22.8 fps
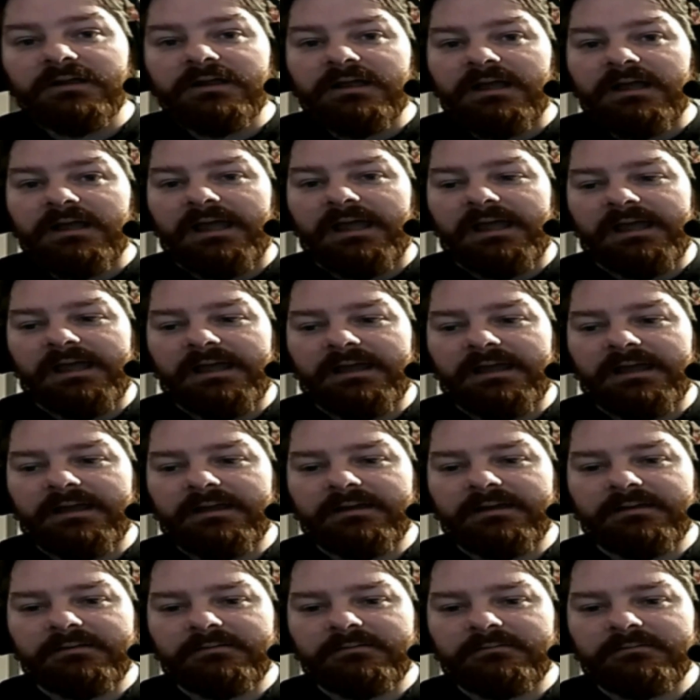
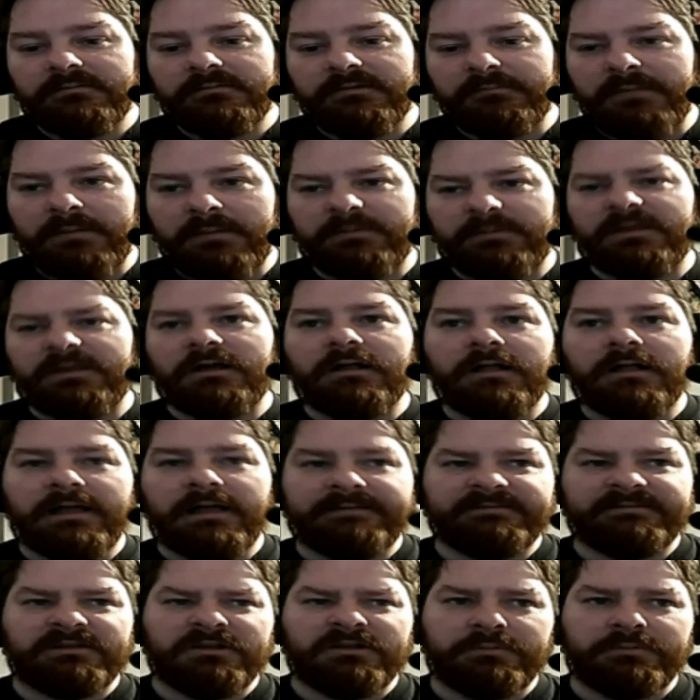And maybe I'll have a
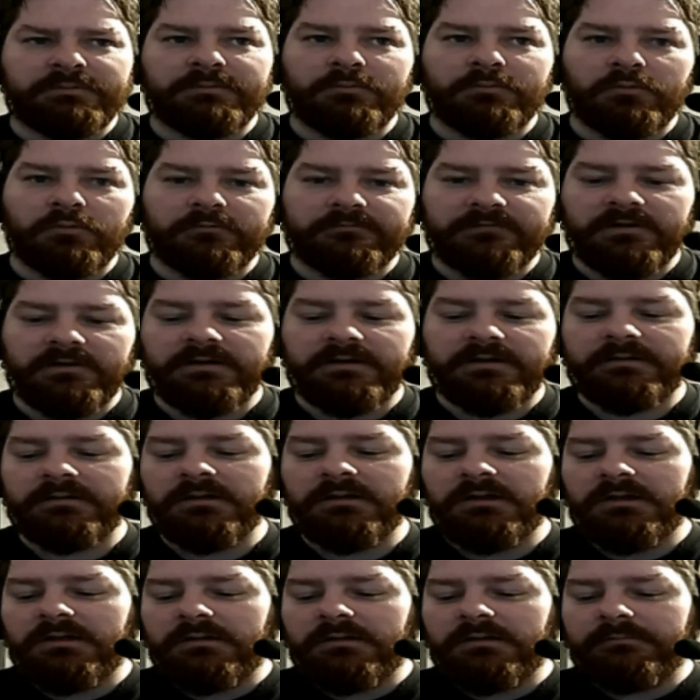little bit more fun.
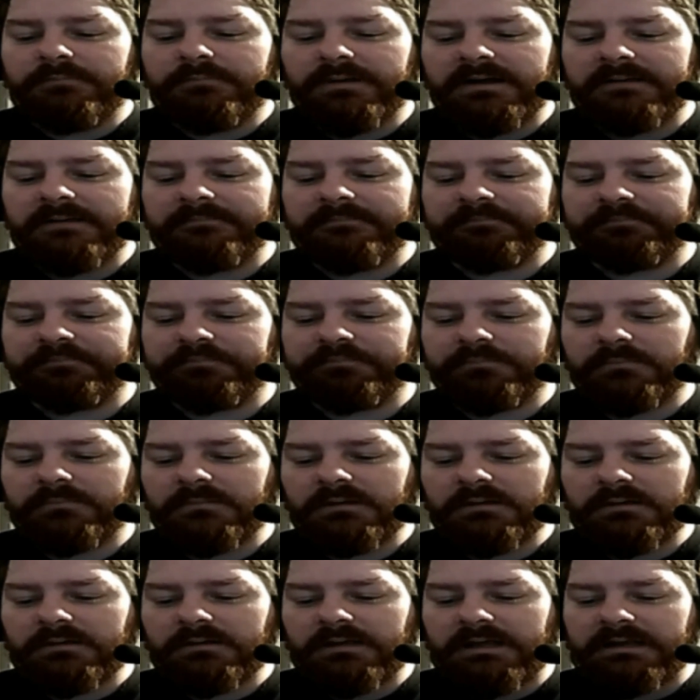But
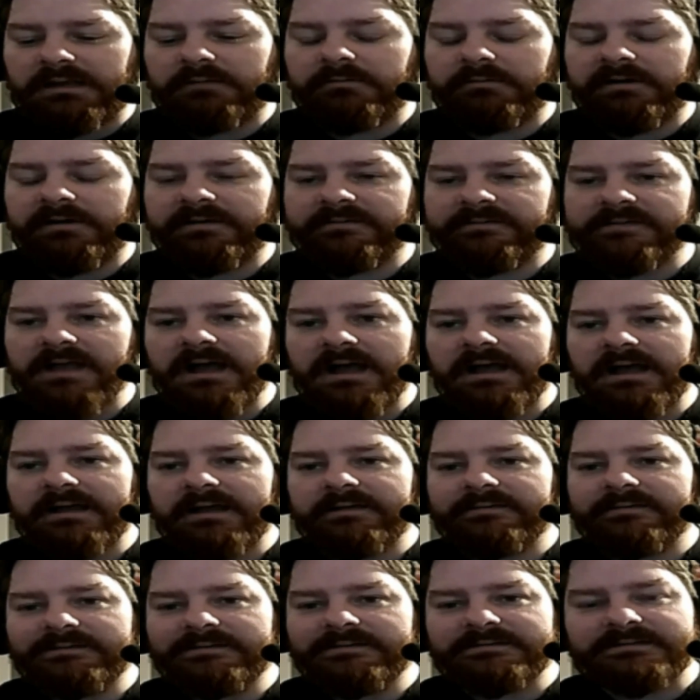anyways, guys,
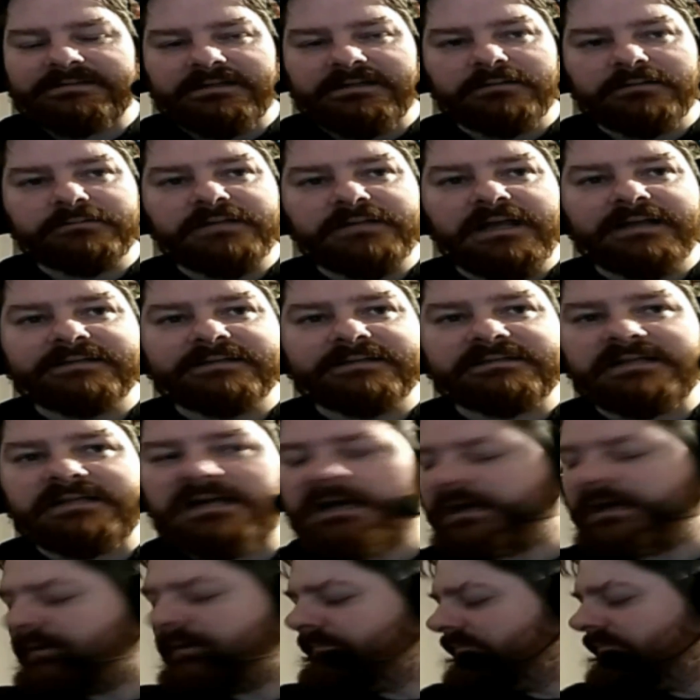till next
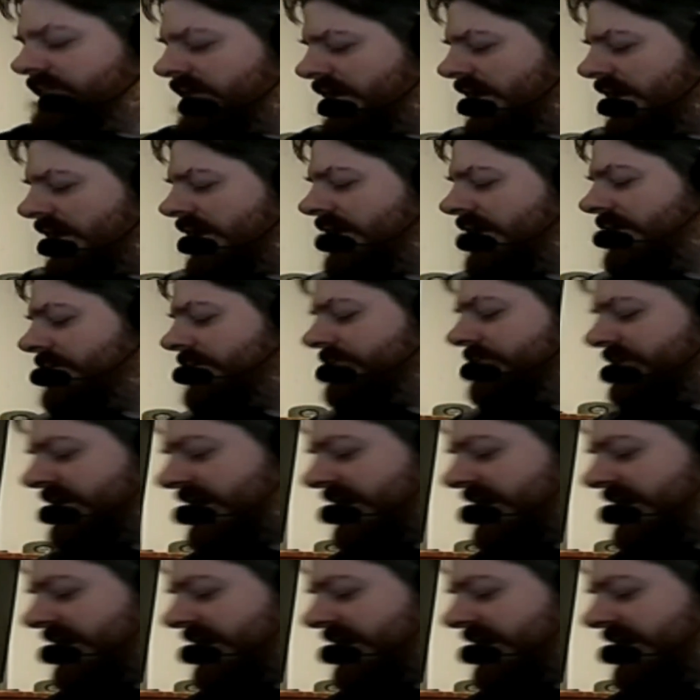time, the next